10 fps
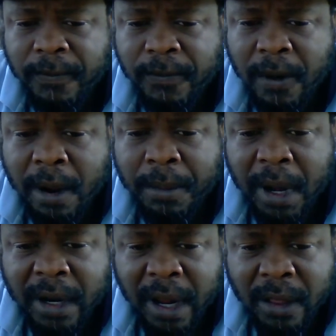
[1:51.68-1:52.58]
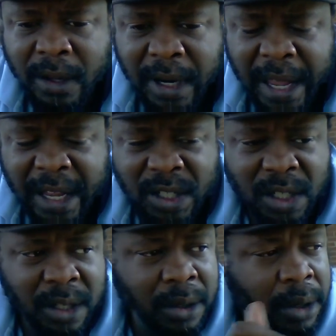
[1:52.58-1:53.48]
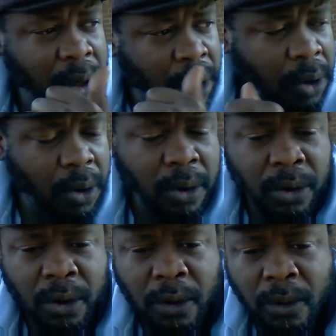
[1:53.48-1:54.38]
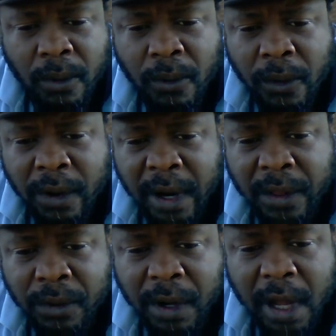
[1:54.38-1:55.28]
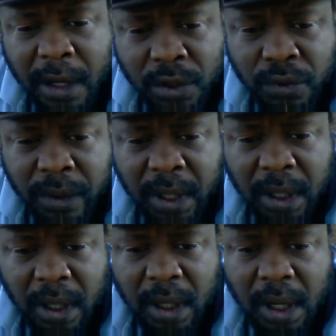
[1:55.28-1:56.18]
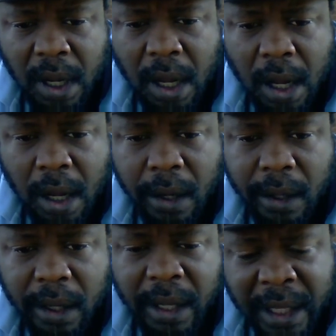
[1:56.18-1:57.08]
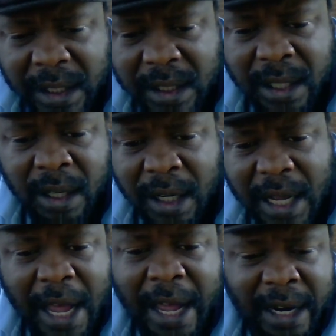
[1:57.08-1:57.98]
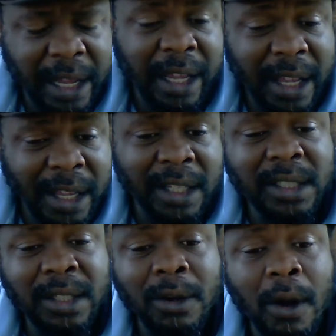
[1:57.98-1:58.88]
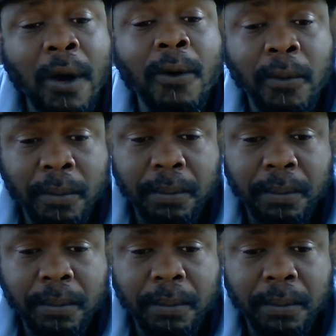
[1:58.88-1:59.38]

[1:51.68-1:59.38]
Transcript: from another nation, or another country, it's still Achad Inc. He is still home.